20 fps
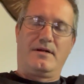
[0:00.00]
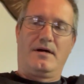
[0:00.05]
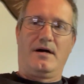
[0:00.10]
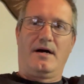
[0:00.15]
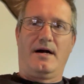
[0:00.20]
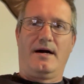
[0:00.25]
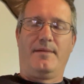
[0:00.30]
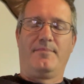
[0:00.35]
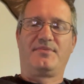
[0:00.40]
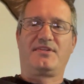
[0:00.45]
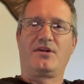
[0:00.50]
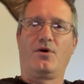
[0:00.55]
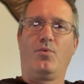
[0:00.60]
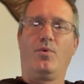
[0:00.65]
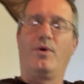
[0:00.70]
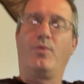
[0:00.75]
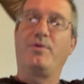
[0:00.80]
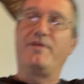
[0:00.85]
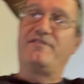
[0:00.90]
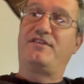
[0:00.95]
So
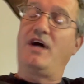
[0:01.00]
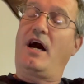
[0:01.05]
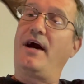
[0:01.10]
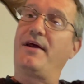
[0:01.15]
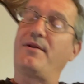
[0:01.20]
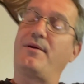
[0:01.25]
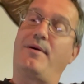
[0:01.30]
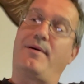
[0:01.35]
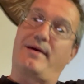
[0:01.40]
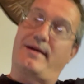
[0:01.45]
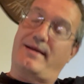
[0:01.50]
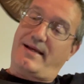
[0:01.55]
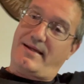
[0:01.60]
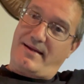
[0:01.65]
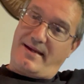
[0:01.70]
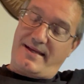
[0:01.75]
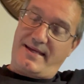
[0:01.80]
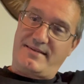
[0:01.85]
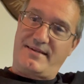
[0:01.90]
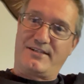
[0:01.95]
what we've done,
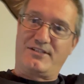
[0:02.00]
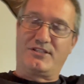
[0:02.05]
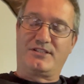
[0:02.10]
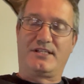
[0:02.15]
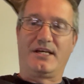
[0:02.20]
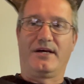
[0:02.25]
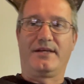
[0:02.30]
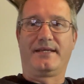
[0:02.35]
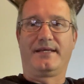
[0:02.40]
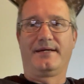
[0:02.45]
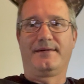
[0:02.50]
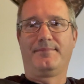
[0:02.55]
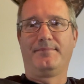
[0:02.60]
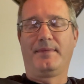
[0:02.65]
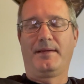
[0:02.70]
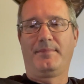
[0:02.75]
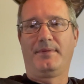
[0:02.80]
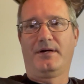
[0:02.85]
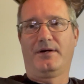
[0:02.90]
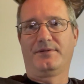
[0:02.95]
I guess I should tell you,
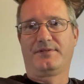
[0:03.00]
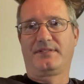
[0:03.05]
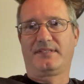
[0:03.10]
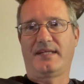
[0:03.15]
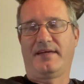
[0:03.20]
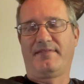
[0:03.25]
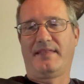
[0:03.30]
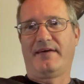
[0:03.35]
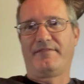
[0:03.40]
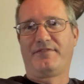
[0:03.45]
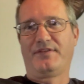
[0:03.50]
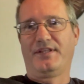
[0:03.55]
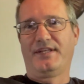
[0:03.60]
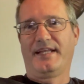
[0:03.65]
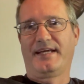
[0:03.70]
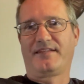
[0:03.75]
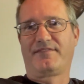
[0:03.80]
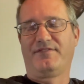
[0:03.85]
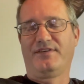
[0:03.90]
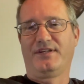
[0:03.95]
maybe I'll save that for the
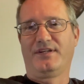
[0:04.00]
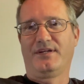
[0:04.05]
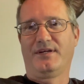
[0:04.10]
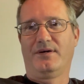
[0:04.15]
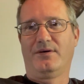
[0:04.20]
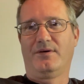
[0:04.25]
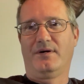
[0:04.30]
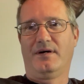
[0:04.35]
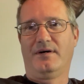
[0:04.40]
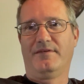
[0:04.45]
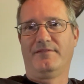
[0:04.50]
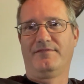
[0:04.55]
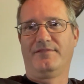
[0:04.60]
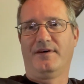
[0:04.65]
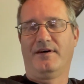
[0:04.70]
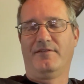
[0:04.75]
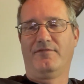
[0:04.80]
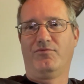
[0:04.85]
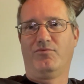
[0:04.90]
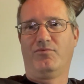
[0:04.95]
next video
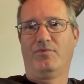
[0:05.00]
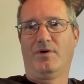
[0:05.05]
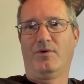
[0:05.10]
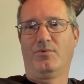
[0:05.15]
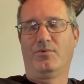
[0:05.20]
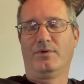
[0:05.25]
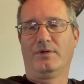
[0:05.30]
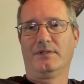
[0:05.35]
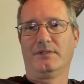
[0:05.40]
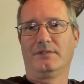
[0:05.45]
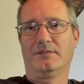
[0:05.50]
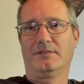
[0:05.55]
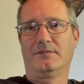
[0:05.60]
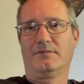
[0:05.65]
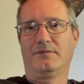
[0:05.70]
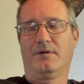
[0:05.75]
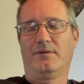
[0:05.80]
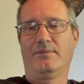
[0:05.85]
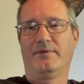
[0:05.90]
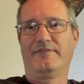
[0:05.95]
of
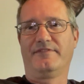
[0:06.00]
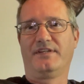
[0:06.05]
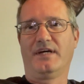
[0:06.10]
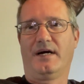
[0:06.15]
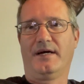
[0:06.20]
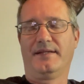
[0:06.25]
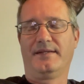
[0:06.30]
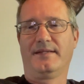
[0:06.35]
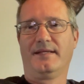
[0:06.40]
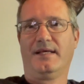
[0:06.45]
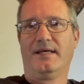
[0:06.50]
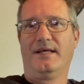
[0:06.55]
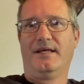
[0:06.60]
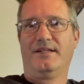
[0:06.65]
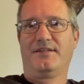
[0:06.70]
what we've done.